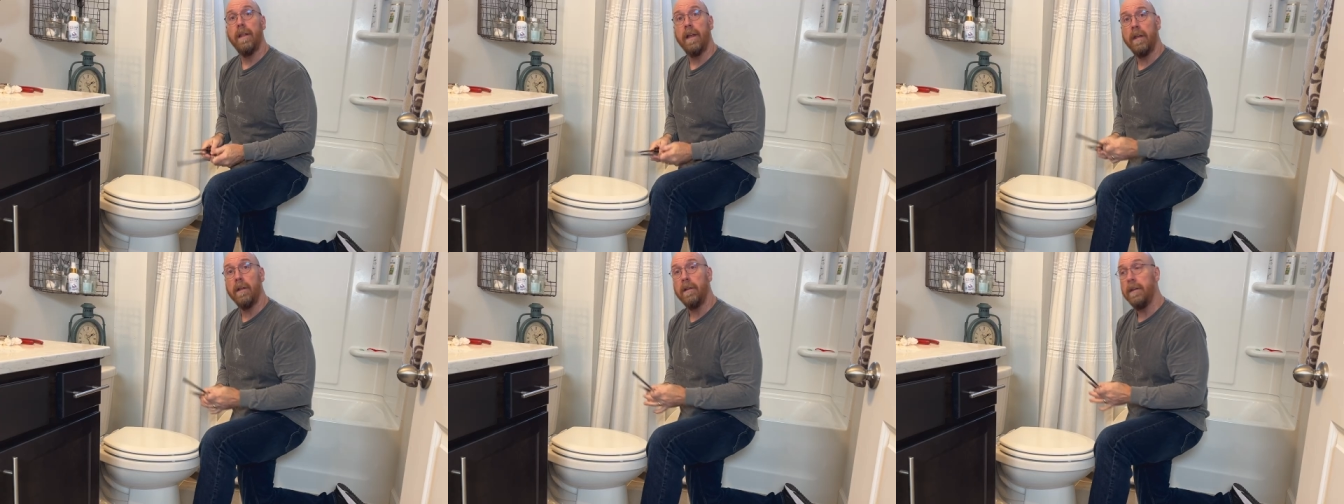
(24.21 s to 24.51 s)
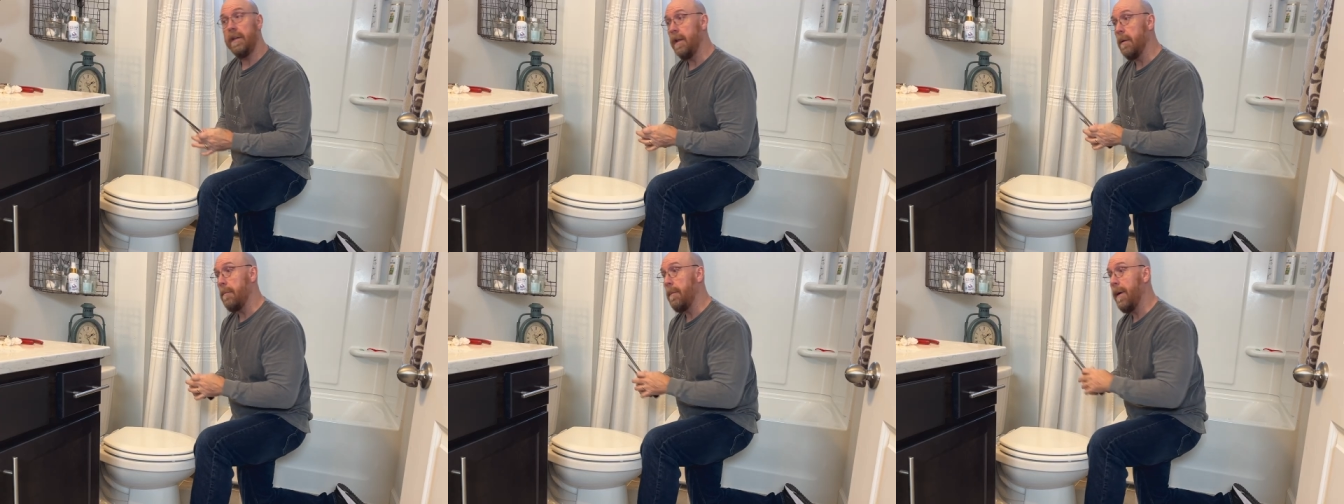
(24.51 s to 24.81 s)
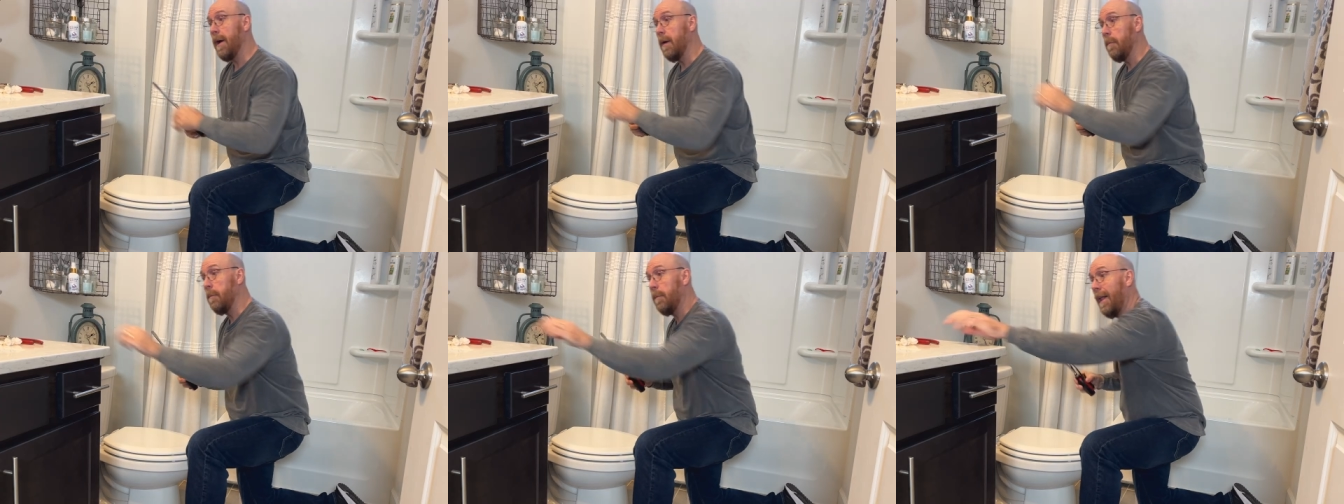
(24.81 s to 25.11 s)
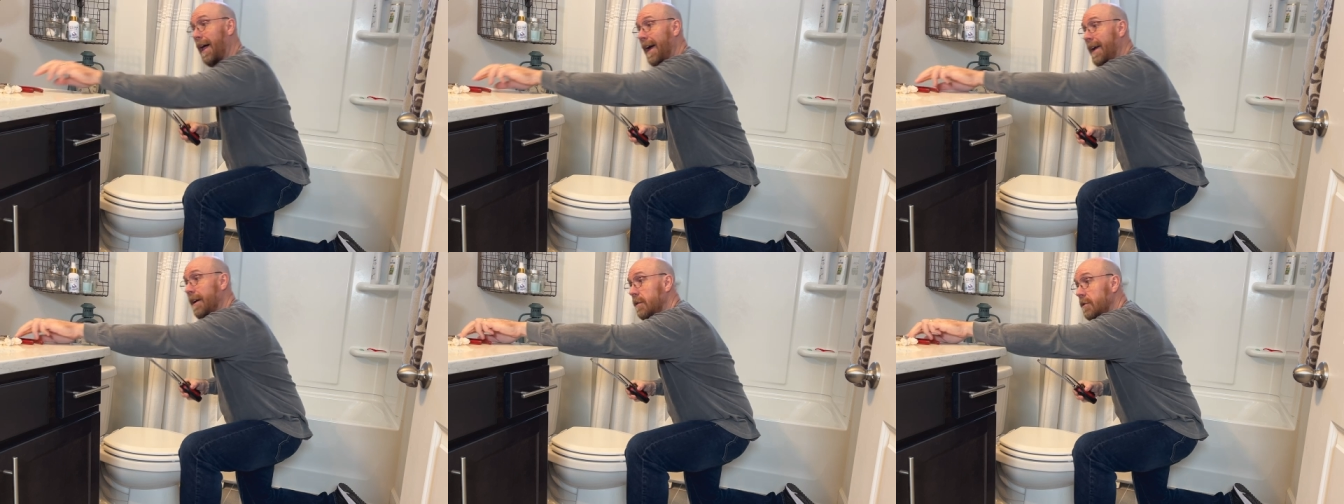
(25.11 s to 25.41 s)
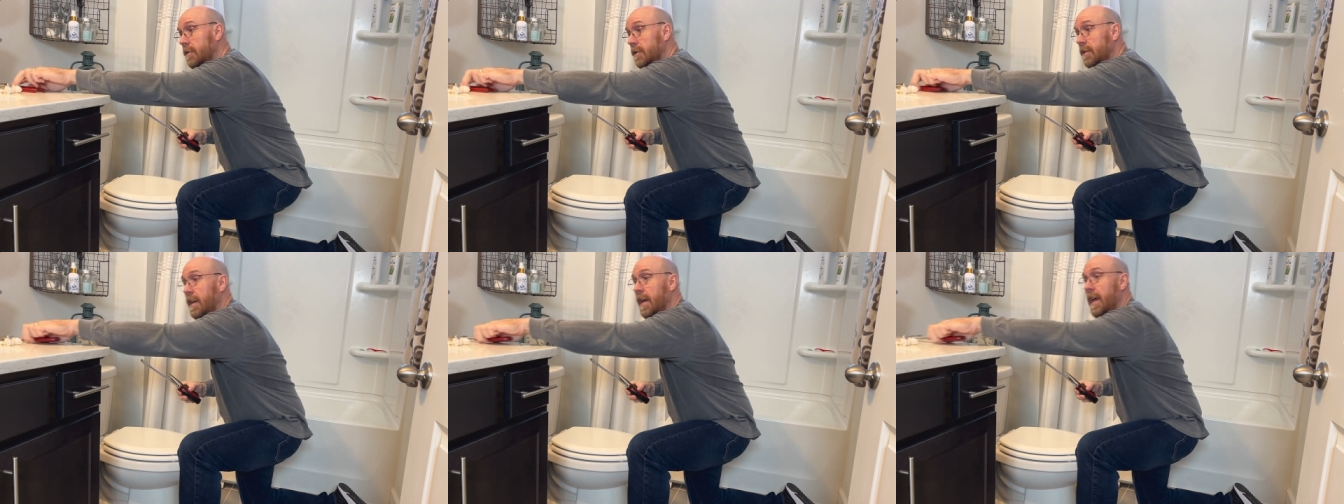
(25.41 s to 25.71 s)
Now you need a pair of
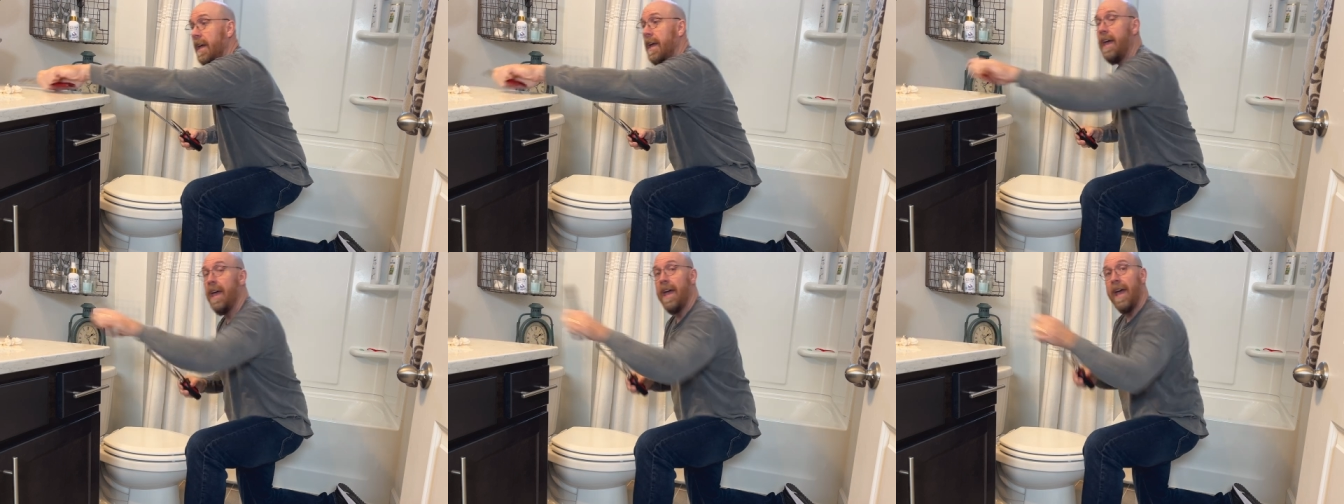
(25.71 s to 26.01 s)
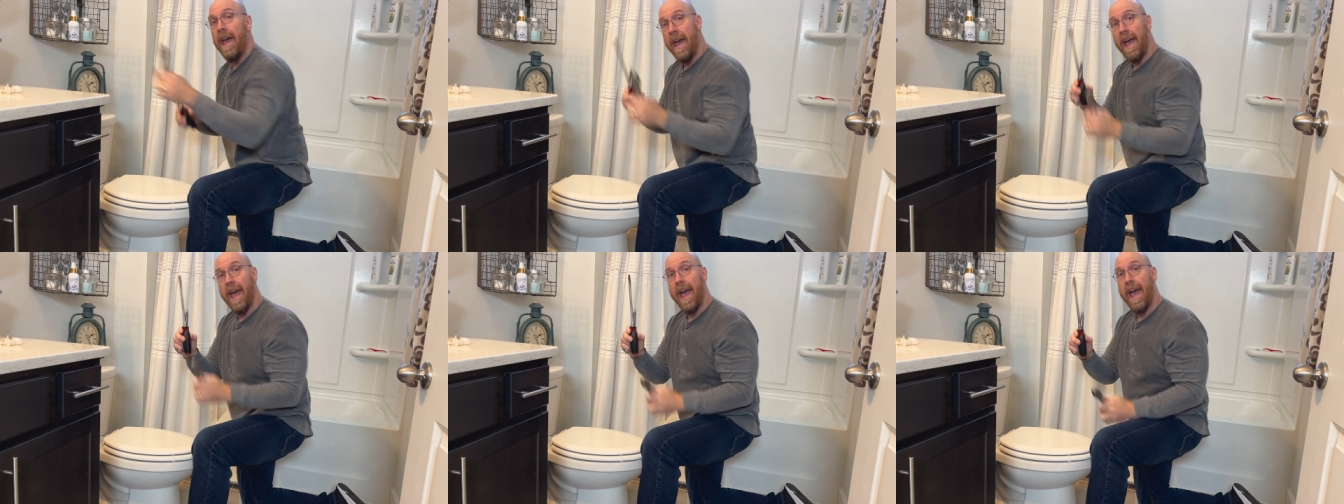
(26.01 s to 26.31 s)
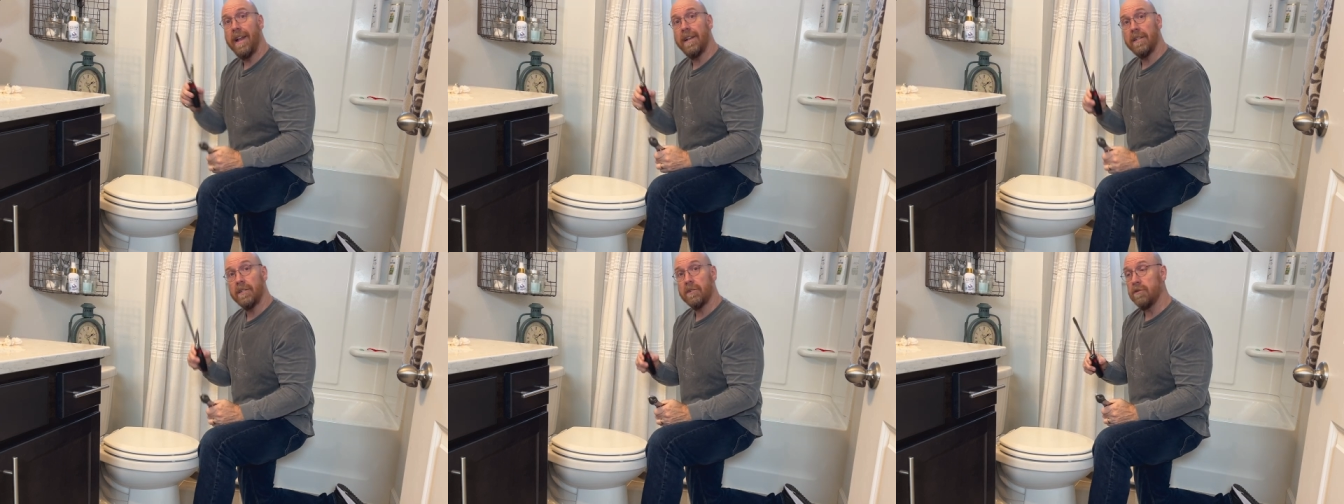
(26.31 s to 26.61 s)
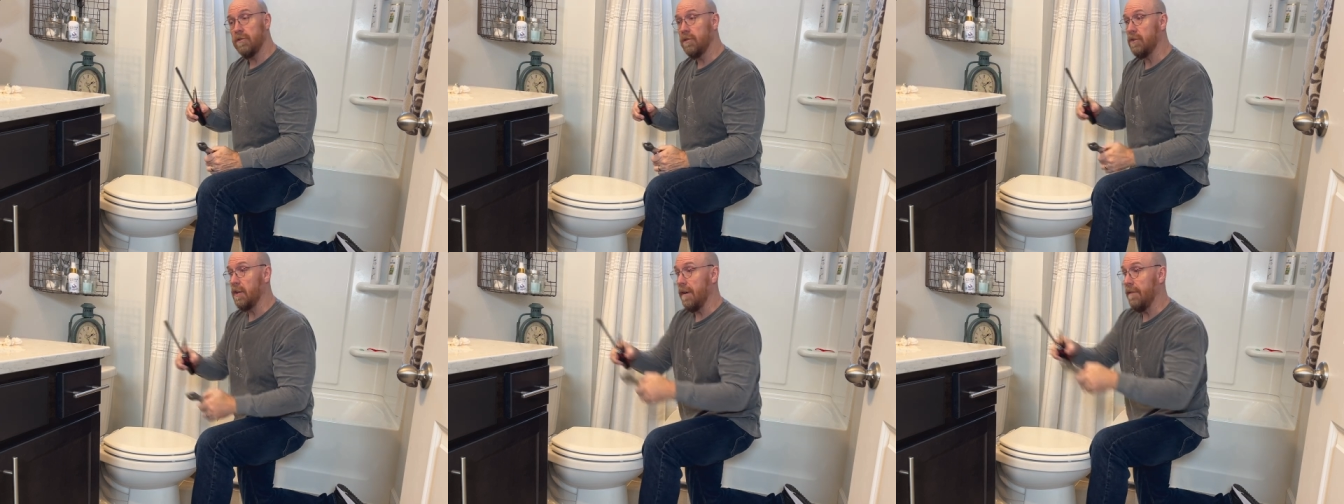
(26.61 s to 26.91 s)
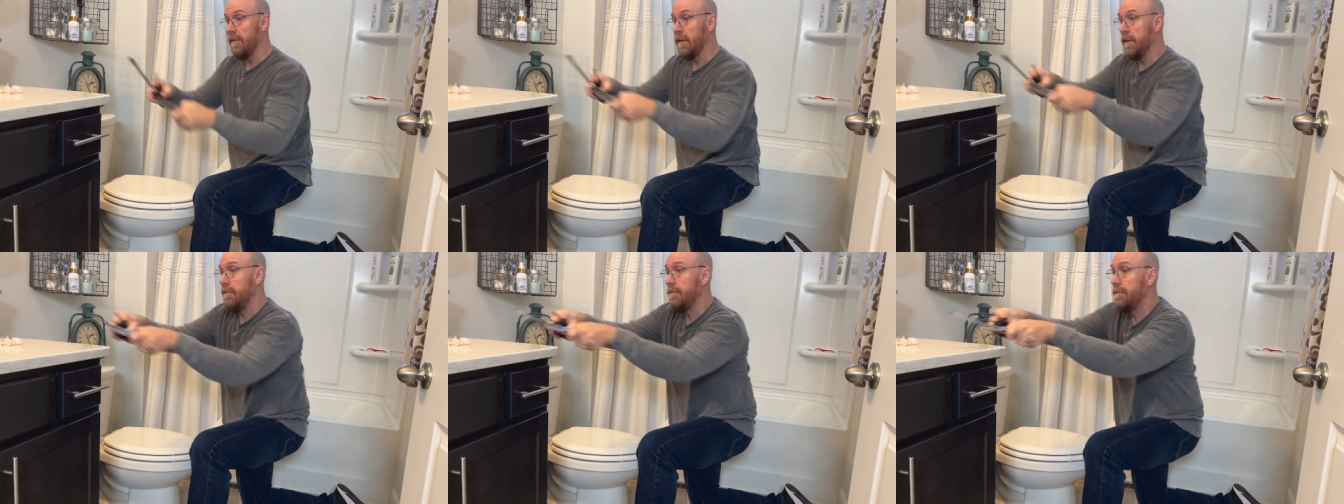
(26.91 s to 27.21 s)
pliers and a
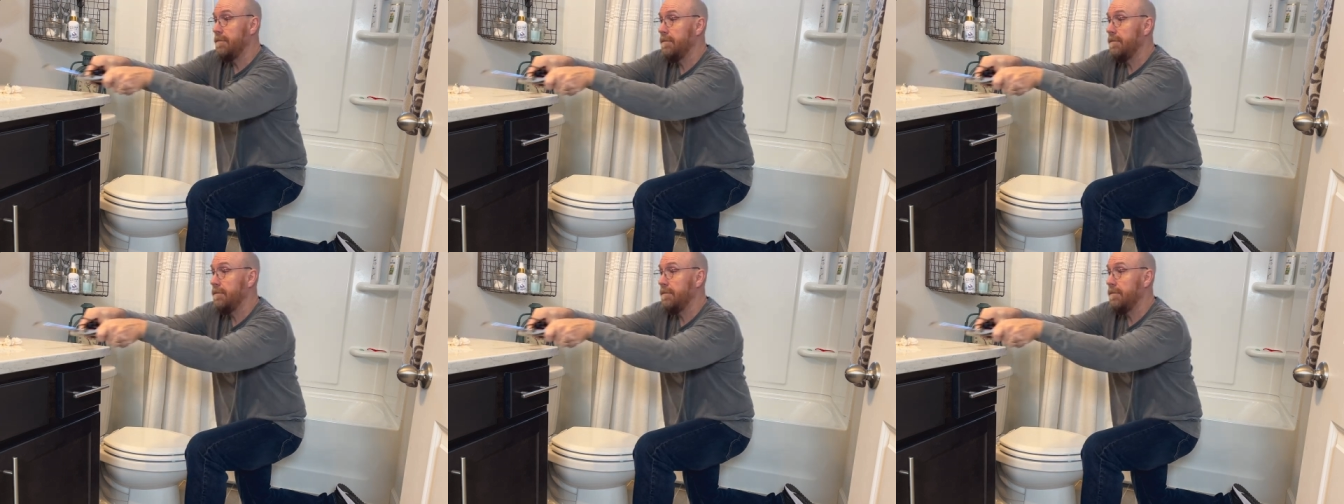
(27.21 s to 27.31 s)
screwdriver.